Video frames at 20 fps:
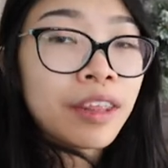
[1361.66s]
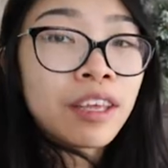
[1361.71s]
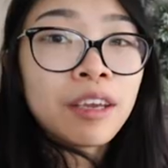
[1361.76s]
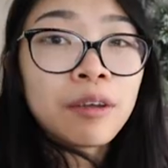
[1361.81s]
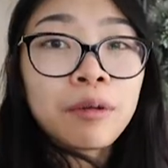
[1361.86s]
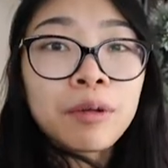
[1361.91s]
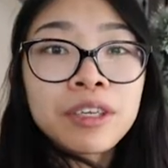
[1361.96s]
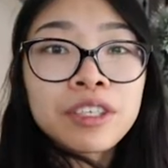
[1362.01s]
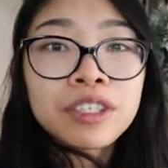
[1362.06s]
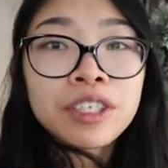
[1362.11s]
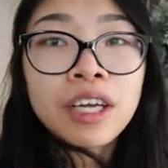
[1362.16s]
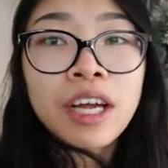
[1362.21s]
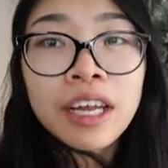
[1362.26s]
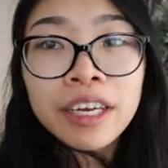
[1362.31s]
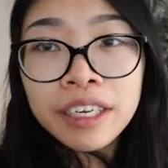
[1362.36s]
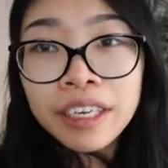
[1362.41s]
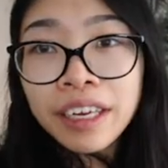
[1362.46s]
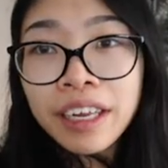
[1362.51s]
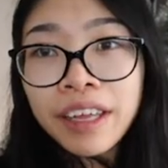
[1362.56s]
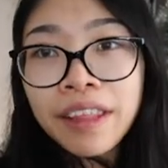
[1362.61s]
I think I'm gonna start
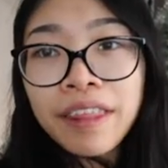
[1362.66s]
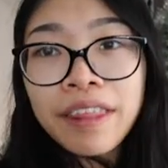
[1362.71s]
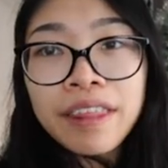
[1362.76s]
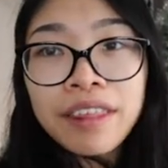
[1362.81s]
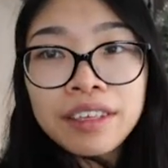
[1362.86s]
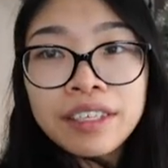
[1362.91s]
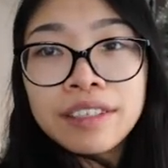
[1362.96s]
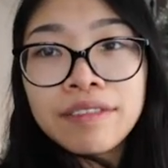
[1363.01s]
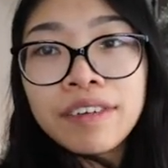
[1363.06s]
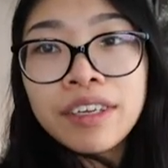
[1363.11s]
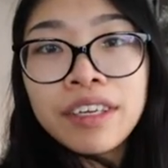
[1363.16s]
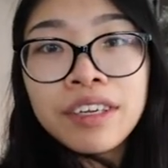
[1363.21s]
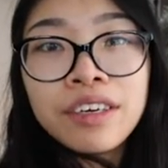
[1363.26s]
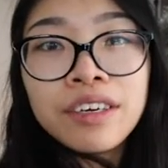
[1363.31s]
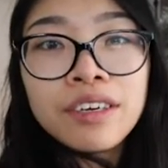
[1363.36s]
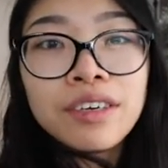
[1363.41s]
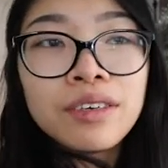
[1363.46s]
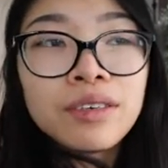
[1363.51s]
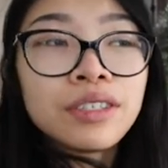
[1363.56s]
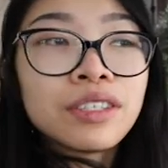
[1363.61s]
editing this
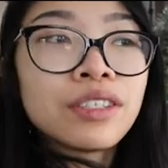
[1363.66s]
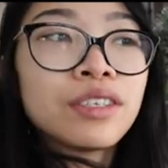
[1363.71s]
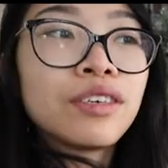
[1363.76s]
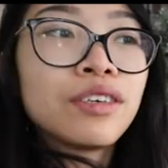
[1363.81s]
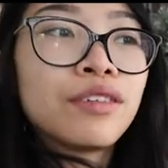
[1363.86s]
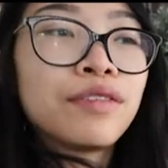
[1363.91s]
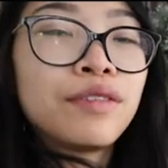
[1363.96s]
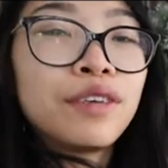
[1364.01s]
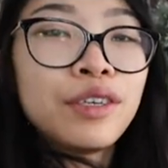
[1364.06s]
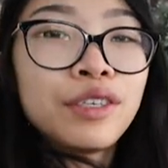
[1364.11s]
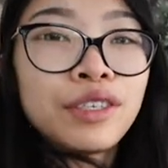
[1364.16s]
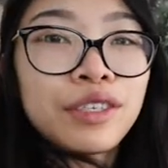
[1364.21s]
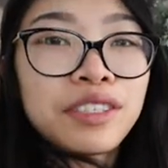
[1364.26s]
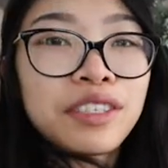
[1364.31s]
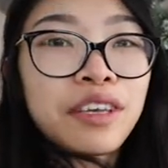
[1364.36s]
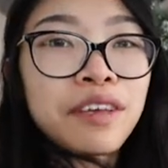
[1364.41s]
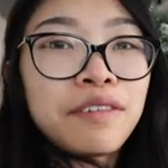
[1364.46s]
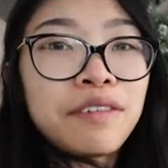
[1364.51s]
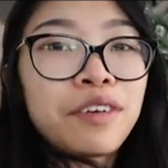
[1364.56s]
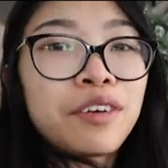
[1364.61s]
video. So future
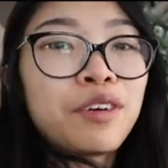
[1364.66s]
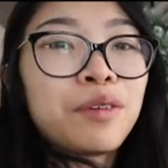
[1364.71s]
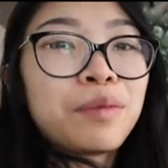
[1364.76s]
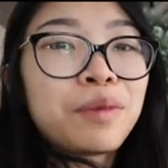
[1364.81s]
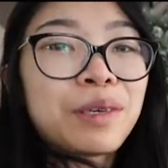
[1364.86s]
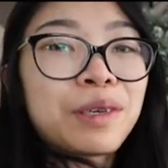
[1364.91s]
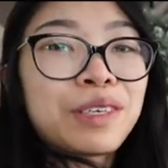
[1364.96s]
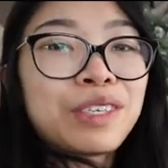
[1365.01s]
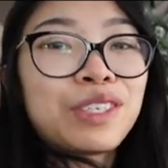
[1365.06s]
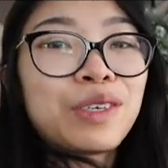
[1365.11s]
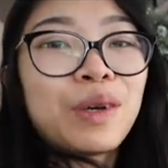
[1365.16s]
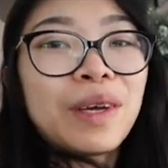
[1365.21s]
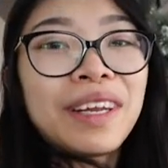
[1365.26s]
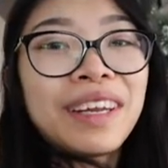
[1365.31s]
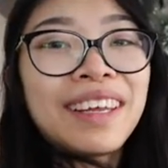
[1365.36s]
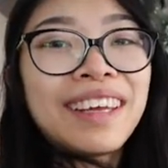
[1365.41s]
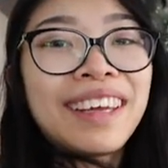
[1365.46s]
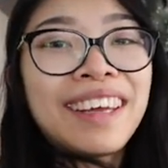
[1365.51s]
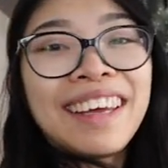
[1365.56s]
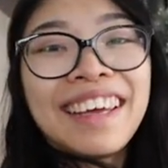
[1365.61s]
self, I hope you
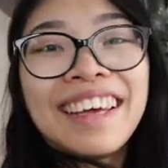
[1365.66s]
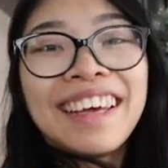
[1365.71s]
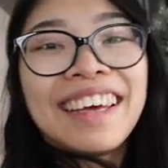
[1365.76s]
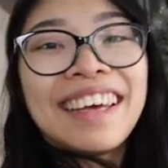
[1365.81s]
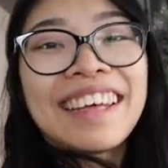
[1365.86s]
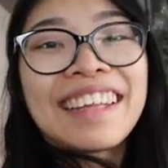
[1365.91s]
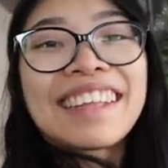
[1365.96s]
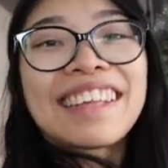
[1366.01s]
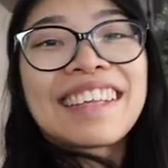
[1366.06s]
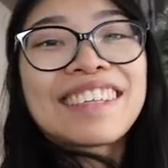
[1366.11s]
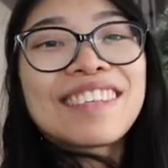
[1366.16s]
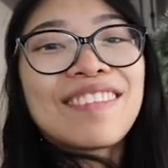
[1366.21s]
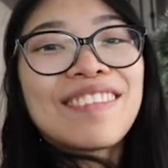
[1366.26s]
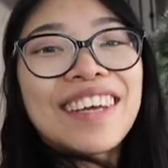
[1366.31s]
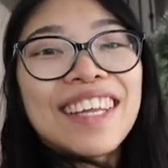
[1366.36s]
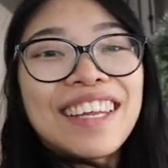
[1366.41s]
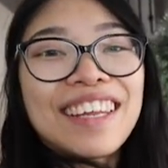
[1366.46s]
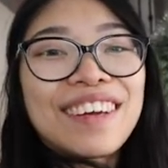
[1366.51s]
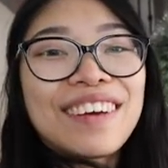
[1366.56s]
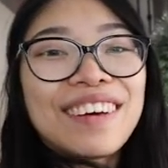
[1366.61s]
enjoyed this
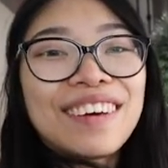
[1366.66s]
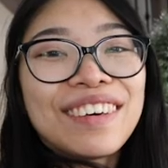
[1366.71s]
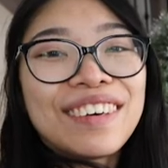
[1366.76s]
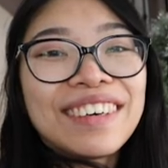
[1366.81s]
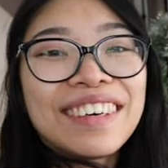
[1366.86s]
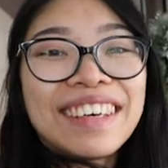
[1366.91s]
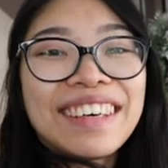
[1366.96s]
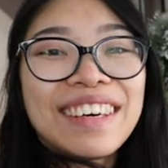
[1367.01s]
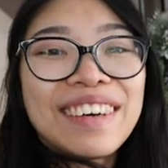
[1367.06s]
video.